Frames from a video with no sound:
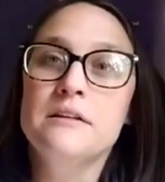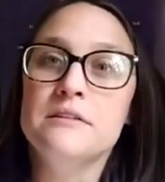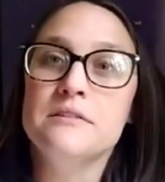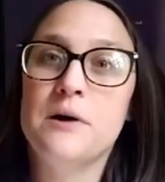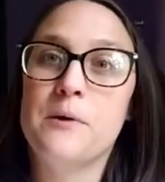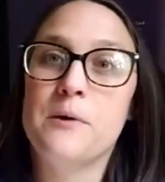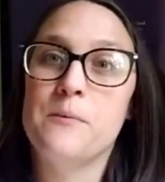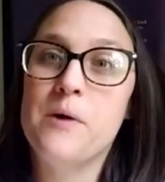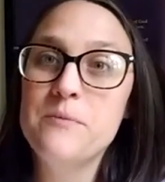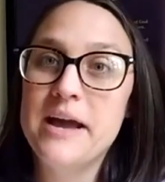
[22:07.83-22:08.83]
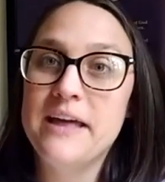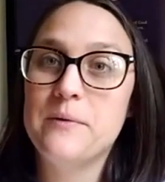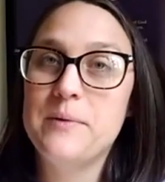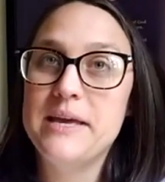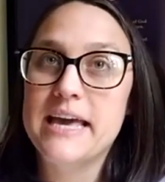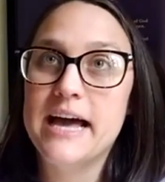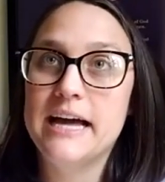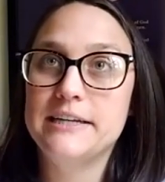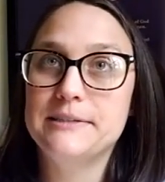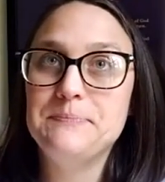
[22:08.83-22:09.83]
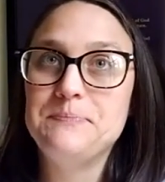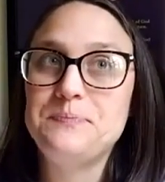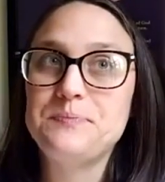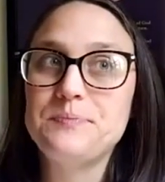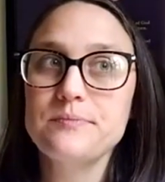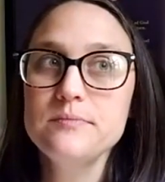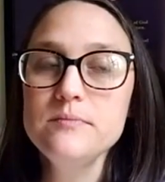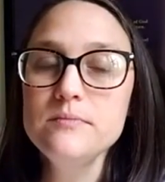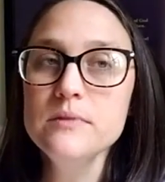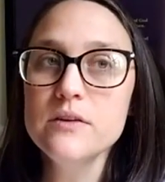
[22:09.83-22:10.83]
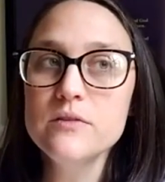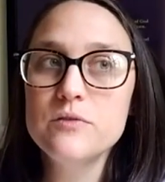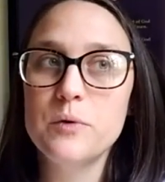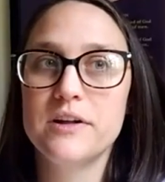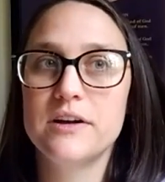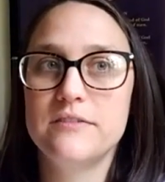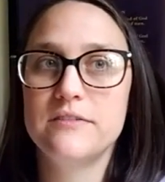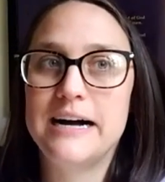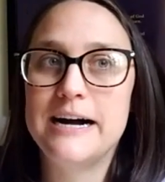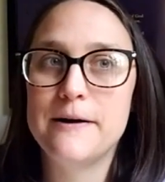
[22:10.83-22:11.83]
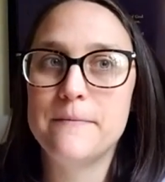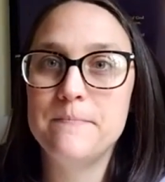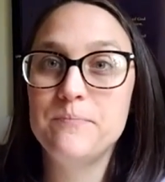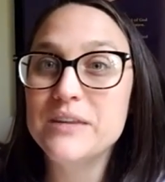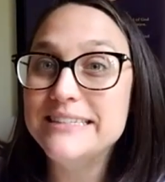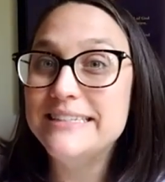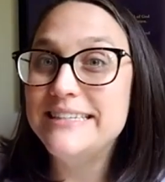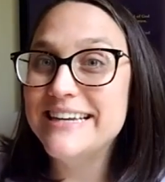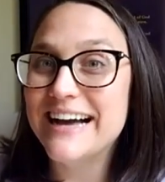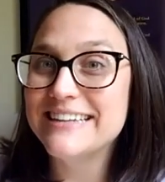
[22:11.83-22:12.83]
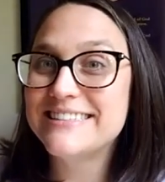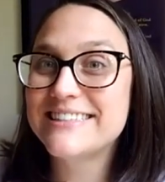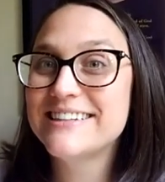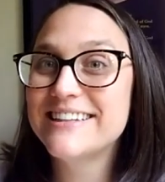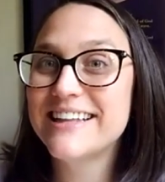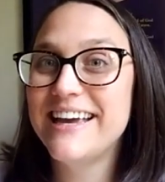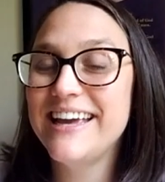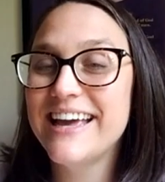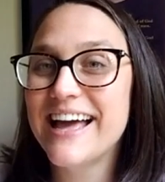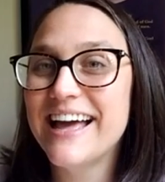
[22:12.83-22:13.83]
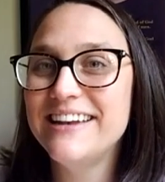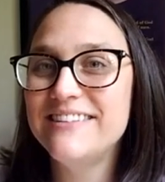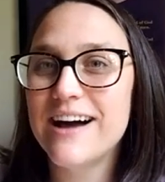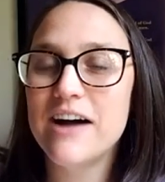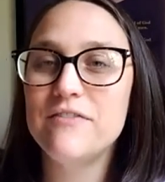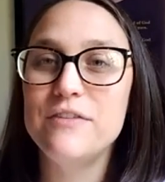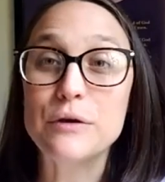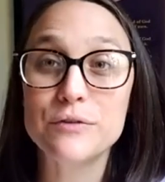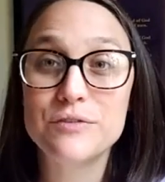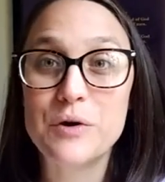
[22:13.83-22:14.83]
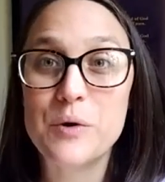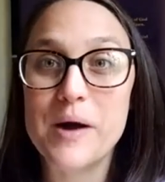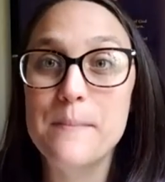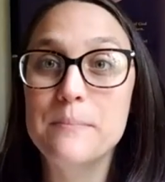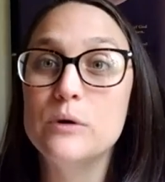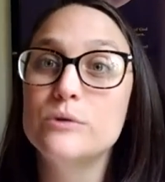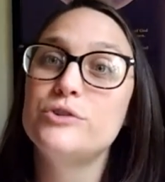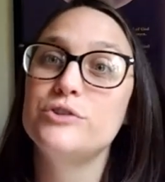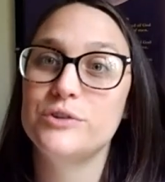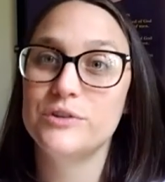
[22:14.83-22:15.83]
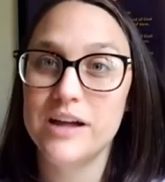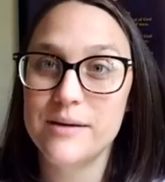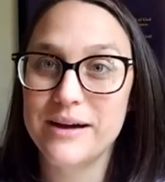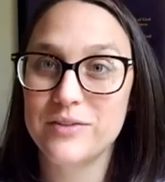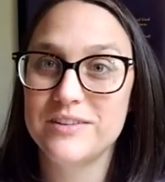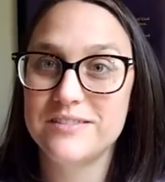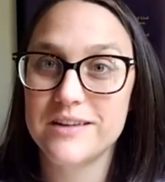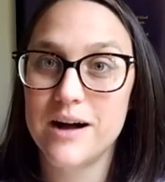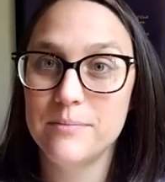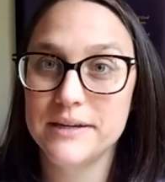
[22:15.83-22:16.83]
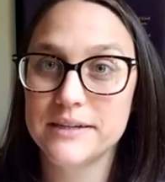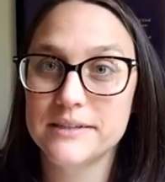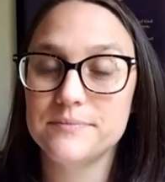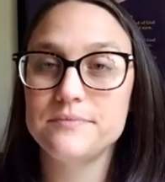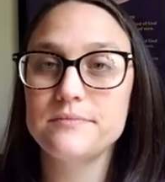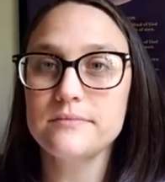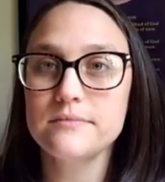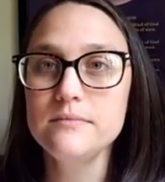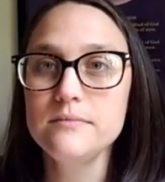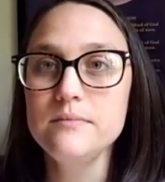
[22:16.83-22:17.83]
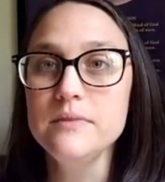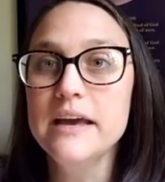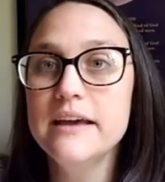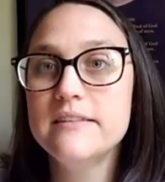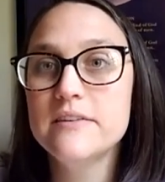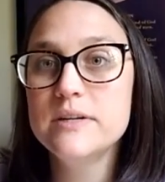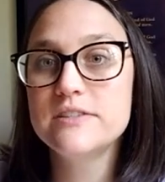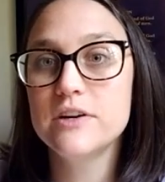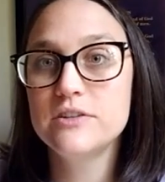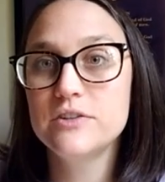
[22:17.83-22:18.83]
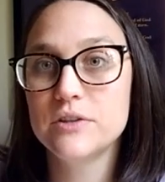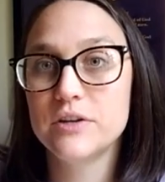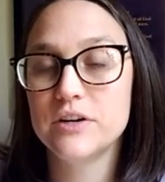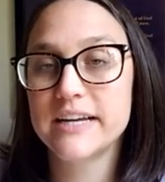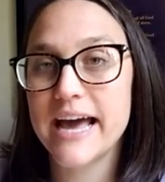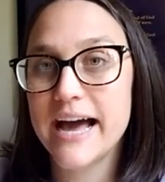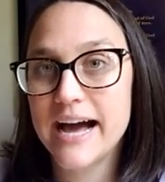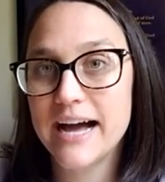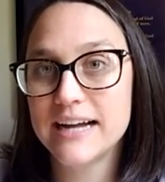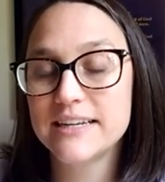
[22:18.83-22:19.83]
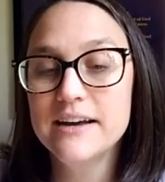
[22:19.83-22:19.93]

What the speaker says: So one way that we can sort of de-escalate and not feel so emotional about this topic is if we start to look at